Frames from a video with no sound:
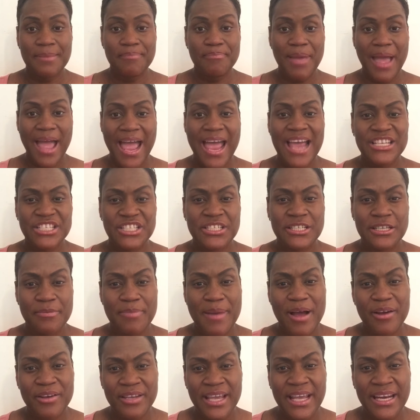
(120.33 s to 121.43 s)
I'm passionate
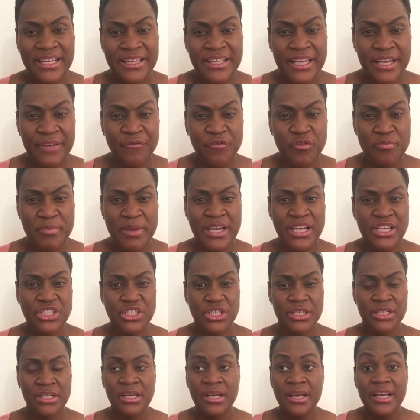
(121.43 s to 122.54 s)
about getting the
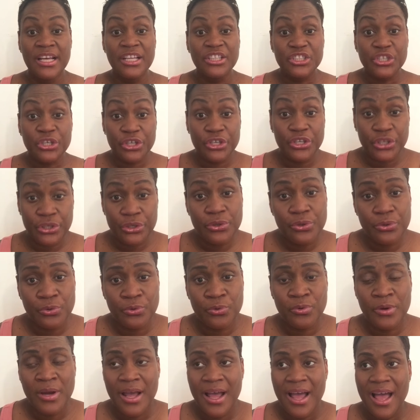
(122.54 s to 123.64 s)
information to
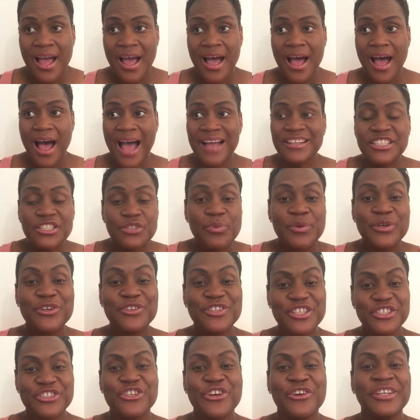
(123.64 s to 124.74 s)
you, I just went on
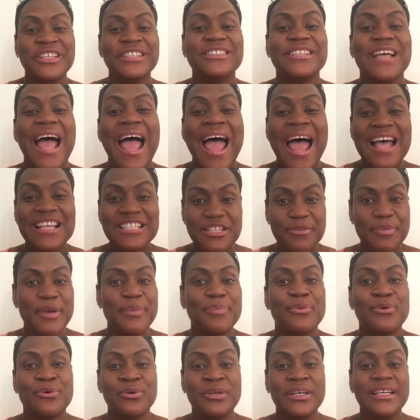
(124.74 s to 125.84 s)
this journey to ask
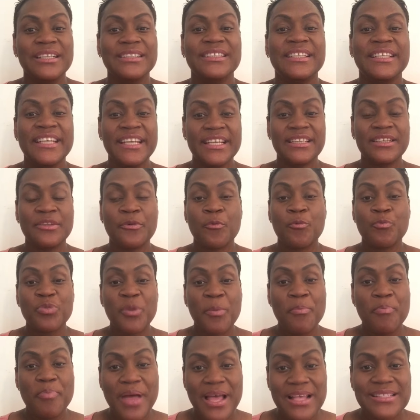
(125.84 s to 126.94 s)
people to get the
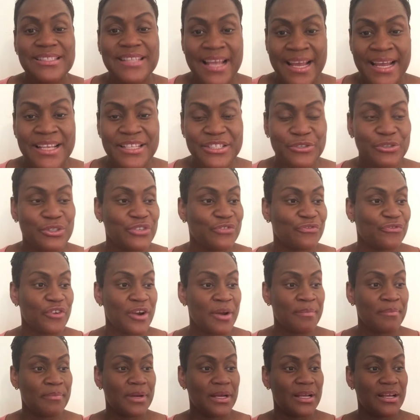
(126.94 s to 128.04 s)
best answers
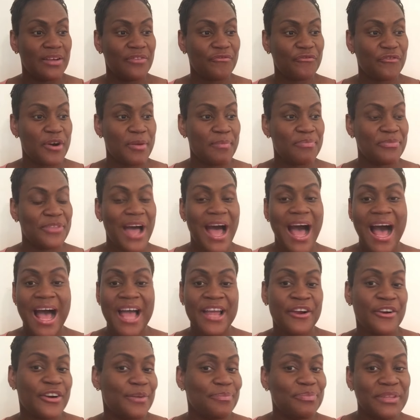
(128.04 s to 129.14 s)
from the
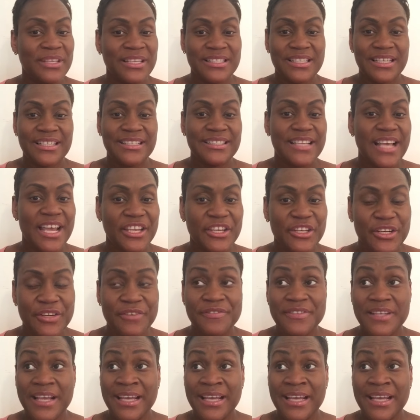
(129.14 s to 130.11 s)
higher up, these executives.